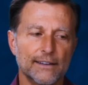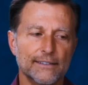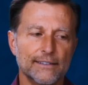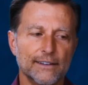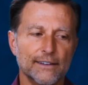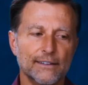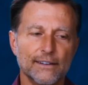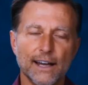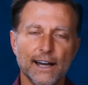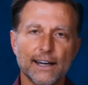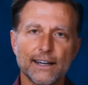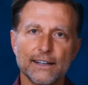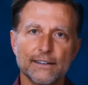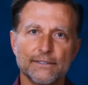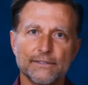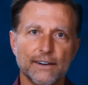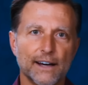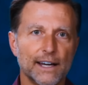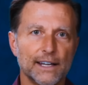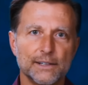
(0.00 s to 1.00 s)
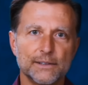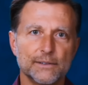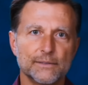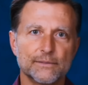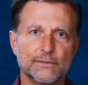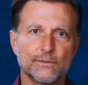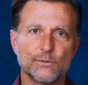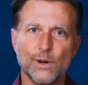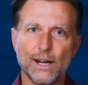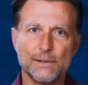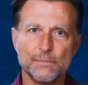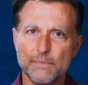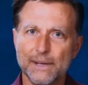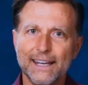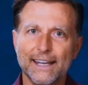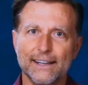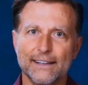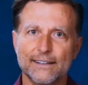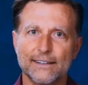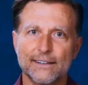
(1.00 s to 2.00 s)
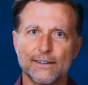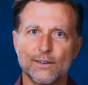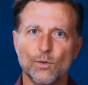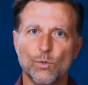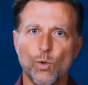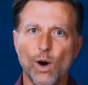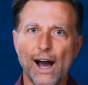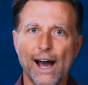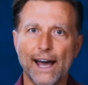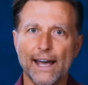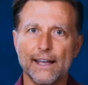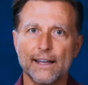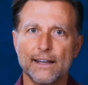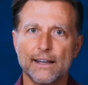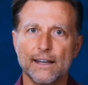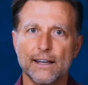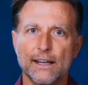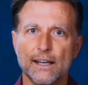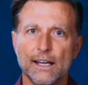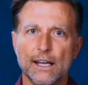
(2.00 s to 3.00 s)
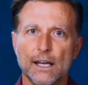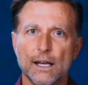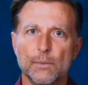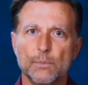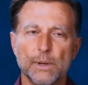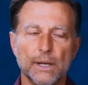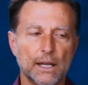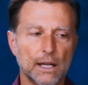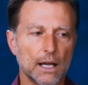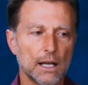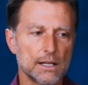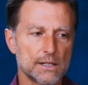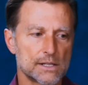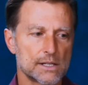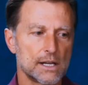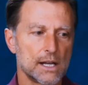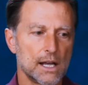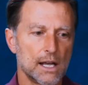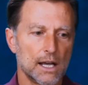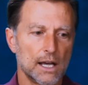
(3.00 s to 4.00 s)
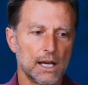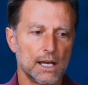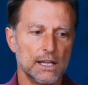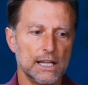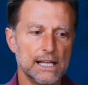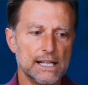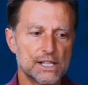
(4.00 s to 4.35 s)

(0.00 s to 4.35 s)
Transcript: you're not going to find red meat. Why? Because these